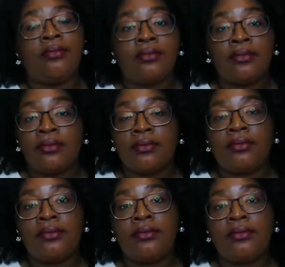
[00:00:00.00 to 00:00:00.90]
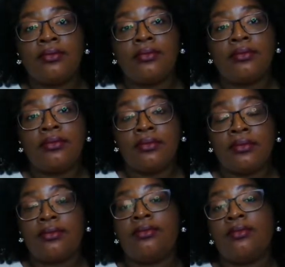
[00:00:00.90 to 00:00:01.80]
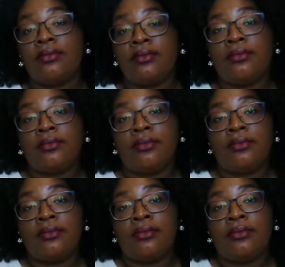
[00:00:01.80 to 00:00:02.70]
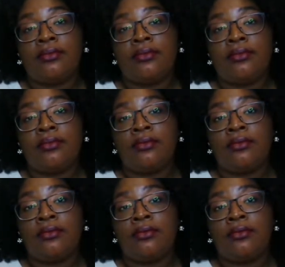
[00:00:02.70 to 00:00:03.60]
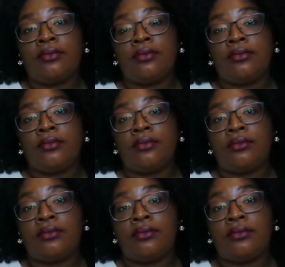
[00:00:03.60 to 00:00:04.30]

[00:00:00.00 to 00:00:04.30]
(silent)